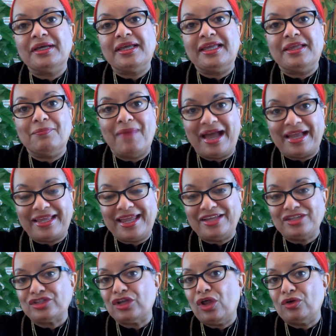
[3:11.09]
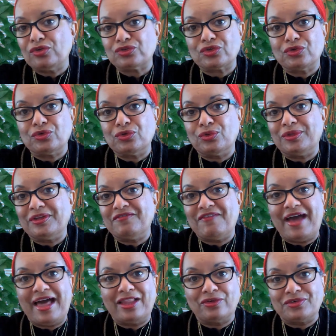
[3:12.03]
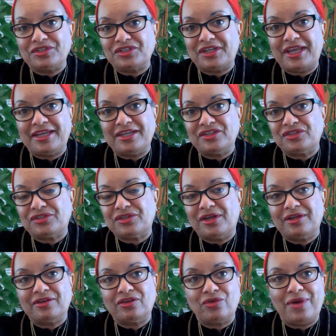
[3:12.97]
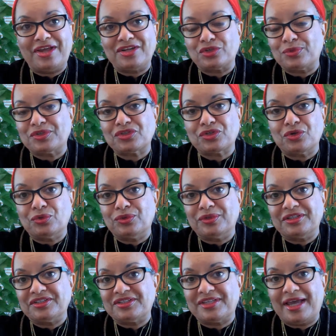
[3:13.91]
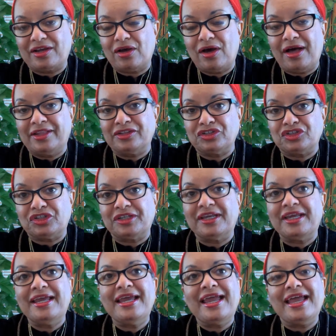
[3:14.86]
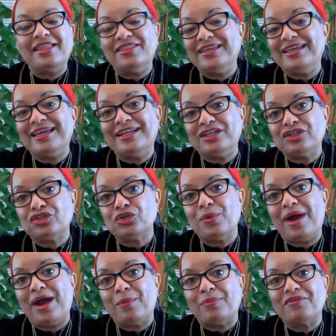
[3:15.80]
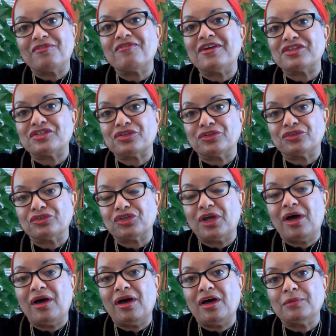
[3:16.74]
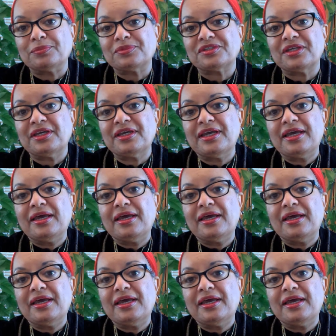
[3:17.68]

in my case law school, in Valerie's case graduate school in psychology, and then into our professional jobs.